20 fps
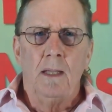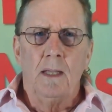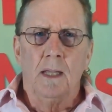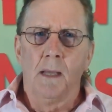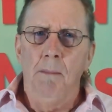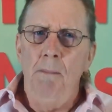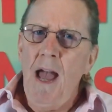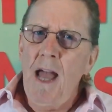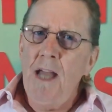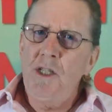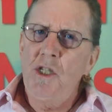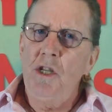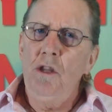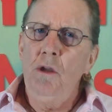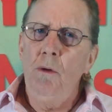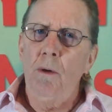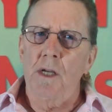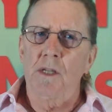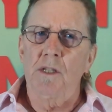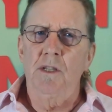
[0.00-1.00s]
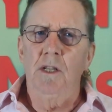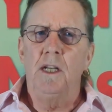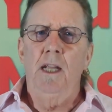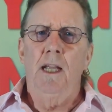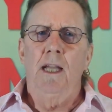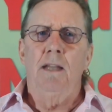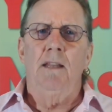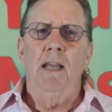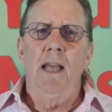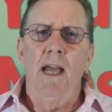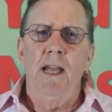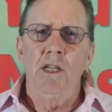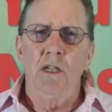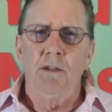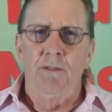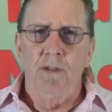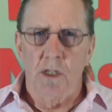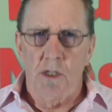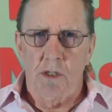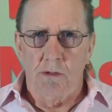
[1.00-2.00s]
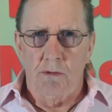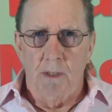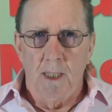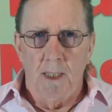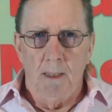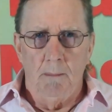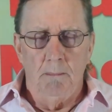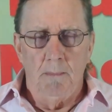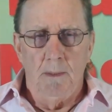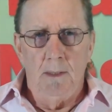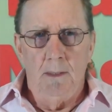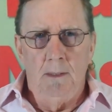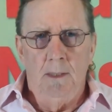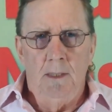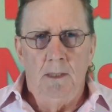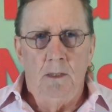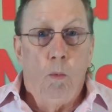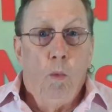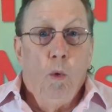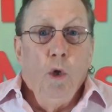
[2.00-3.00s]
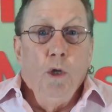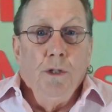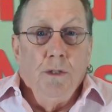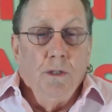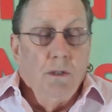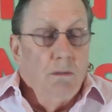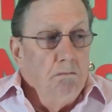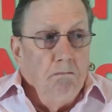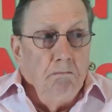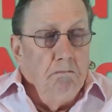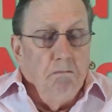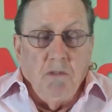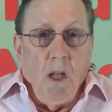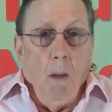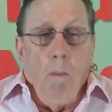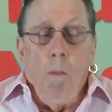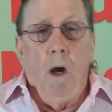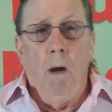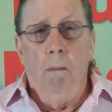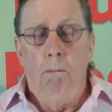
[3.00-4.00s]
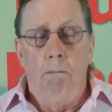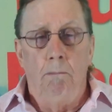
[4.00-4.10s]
Imagine you are sitting at the edge of a stream in the woods somewhere.